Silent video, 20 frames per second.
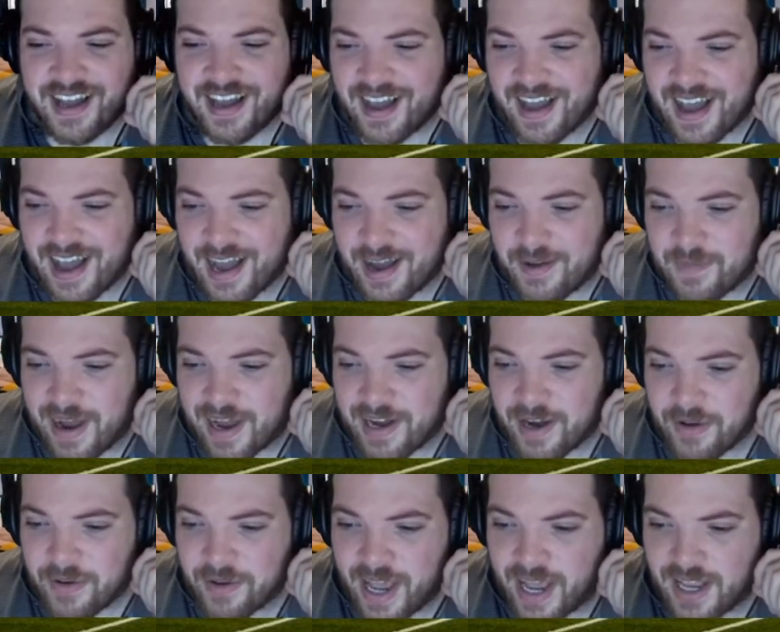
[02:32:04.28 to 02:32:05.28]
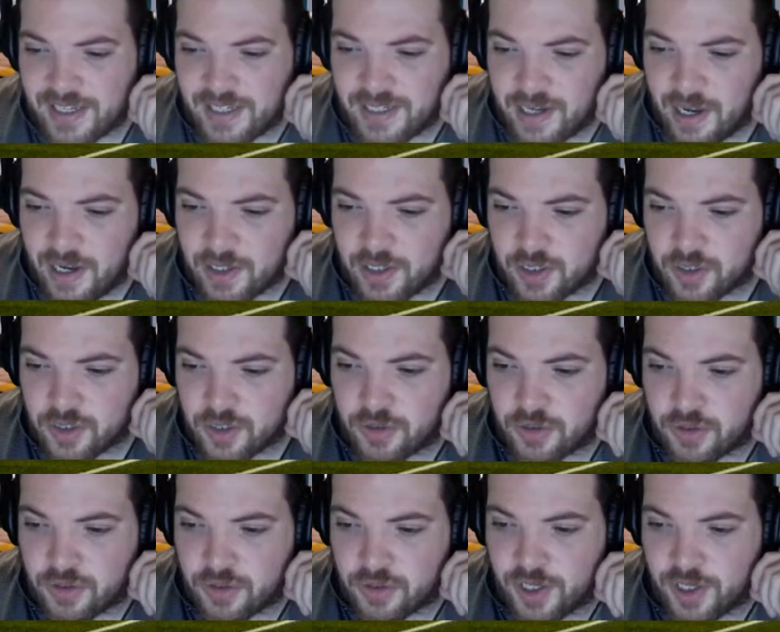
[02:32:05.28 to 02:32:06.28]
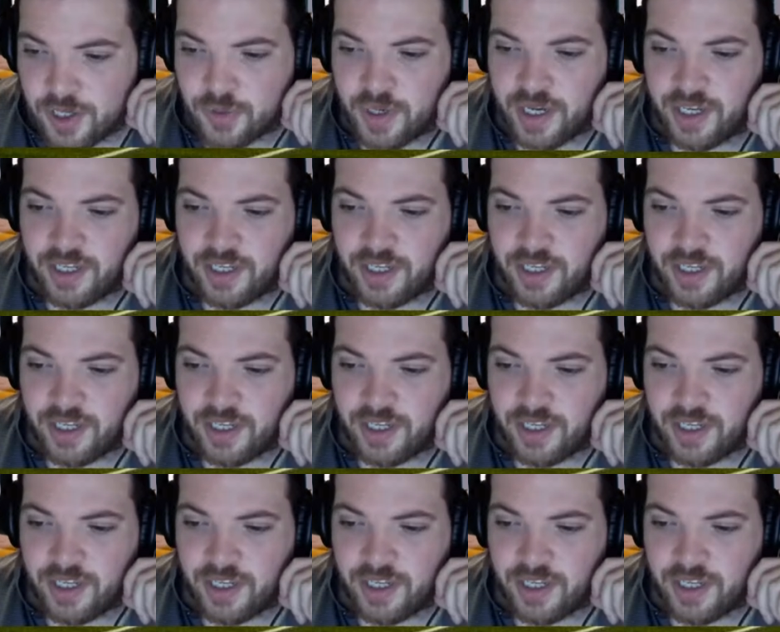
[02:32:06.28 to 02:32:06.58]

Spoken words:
I don't gas Arsenal because we